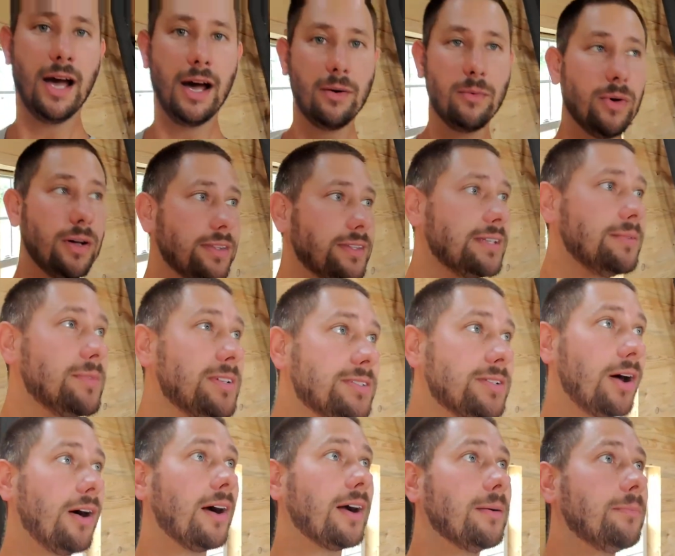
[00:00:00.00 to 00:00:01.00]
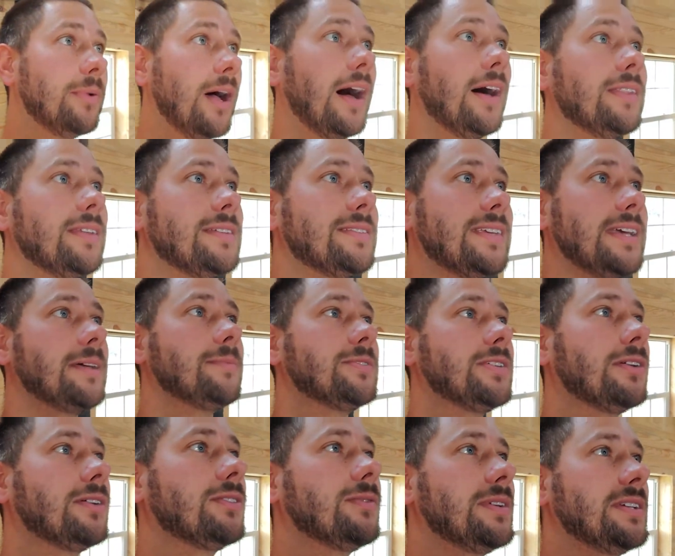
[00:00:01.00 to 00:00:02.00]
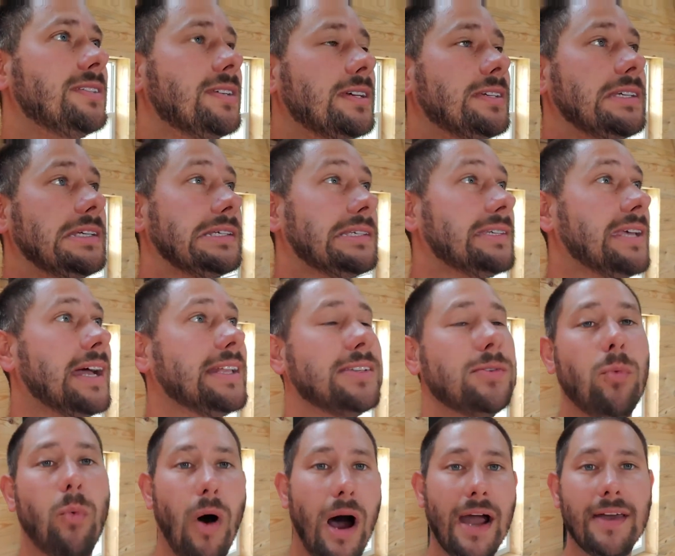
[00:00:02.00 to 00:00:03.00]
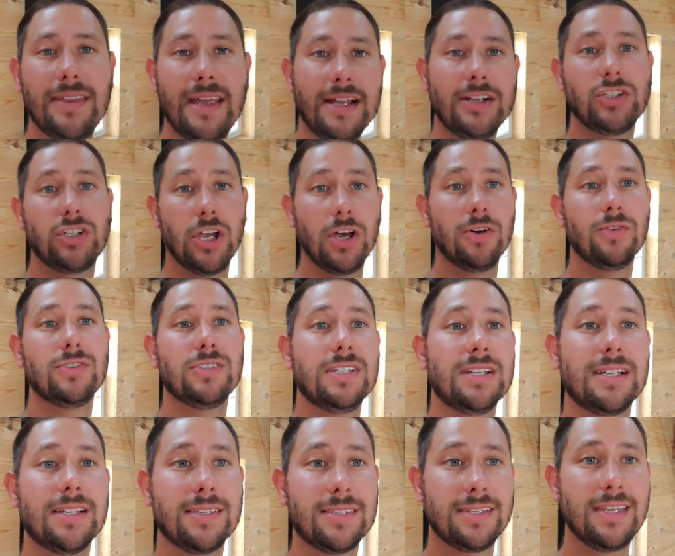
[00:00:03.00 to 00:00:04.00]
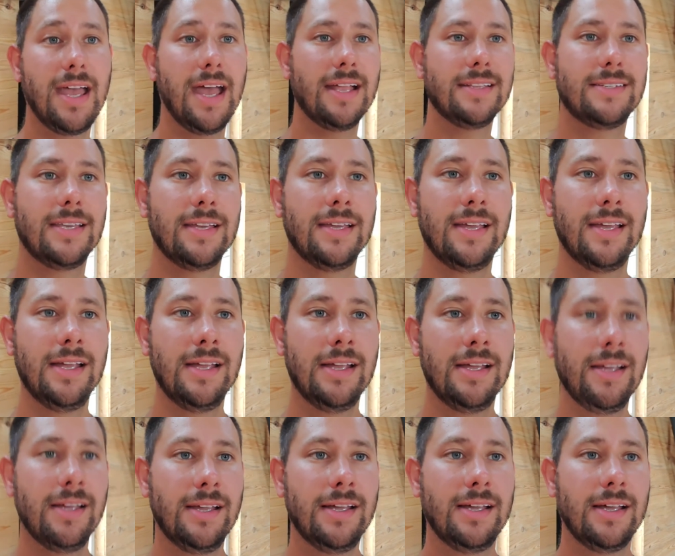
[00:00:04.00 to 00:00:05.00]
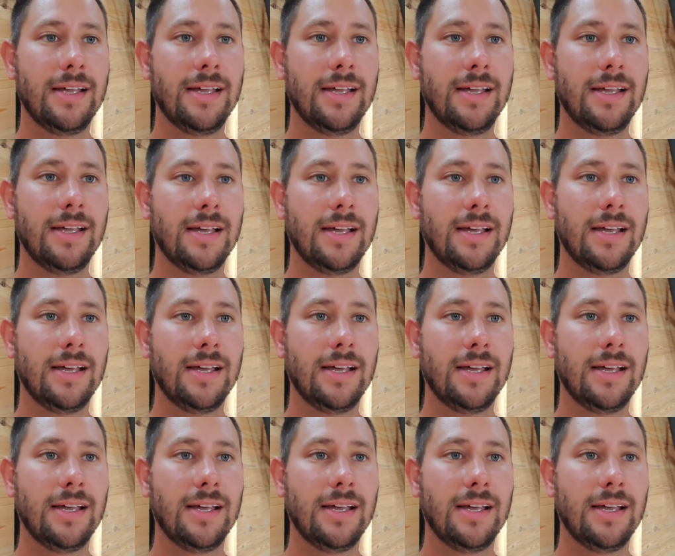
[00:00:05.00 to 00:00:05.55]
I want them to talk about the Samsung 360 cassettes and why they chose the cassettes. I think